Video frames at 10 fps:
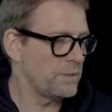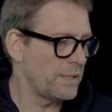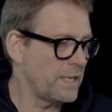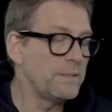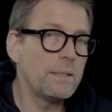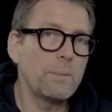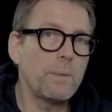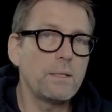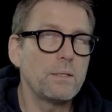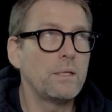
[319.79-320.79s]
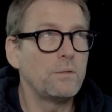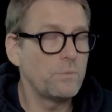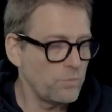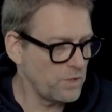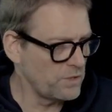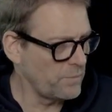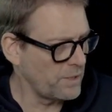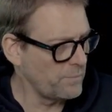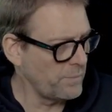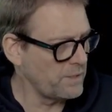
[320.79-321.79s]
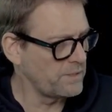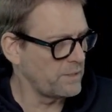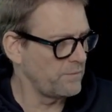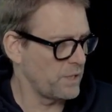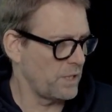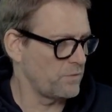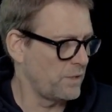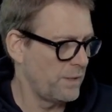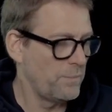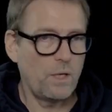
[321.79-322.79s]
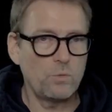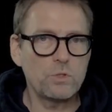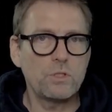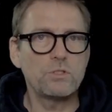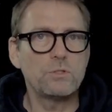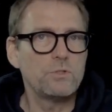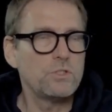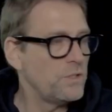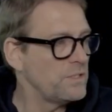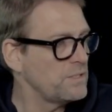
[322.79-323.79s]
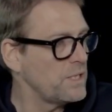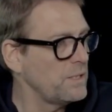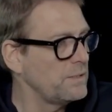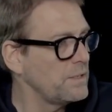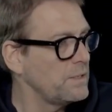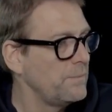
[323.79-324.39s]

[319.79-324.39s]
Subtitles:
It has a capacity of approximately 700 ml, which is sufficiently sized.